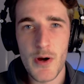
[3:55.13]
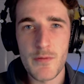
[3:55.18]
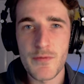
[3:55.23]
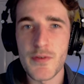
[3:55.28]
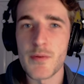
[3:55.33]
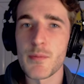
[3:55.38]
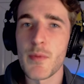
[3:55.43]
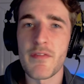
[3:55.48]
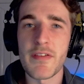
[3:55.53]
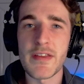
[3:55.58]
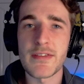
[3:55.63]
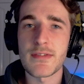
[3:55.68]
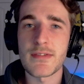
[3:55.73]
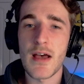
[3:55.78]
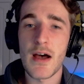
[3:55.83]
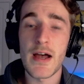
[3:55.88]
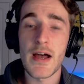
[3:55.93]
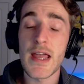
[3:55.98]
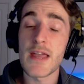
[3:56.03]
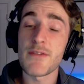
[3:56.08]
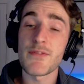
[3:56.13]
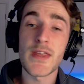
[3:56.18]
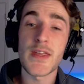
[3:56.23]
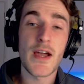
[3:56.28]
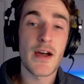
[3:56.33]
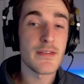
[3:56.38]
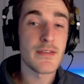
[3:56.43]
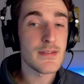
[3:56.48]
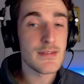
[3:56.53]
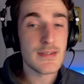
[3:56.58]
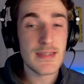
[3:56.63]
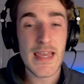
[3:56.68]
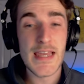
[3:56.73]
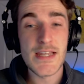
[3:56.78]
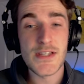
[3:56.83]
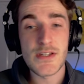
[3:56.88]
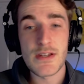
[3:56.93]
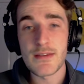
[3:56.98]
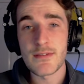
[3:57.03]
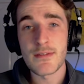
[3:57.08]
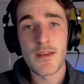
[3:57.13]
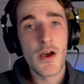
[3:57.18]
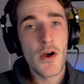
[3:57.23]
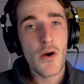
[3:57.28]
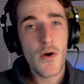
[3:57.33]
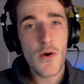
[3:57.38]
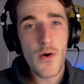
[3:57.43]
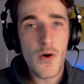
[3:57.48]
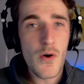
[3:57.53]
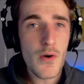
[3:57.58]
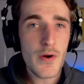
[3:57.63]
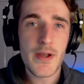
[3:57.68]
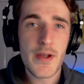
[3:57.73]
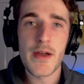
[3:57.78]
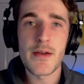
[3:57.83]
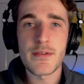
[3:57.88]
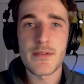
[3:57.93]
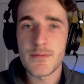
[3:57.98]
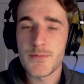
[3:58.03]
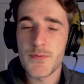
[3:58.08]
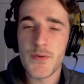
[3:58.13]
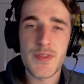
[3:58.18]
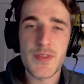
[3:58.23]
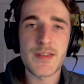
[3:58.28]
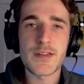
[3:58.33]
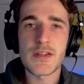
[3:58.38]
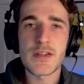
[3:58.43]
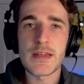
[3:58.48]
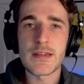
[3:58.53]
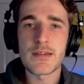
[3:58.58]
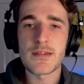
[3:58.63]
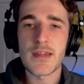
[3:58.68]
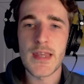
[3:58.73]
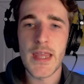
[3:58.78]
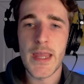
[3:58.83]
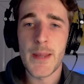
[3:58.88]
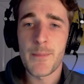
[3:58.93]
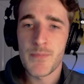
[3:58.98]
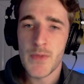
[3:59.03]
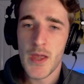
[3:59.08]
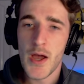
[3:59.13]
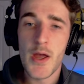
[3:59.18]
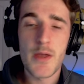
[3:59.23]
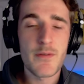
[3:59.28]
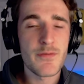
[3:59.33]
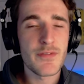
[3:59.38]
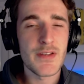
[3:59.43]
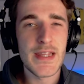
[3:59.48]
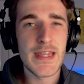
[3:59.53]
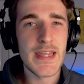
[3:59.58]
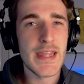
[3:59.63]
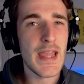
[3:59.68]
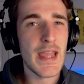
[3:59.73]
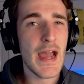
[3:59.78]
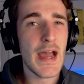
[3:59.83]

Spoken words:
role for Movistar if he hunts stages or goes for the GC. Hopefully he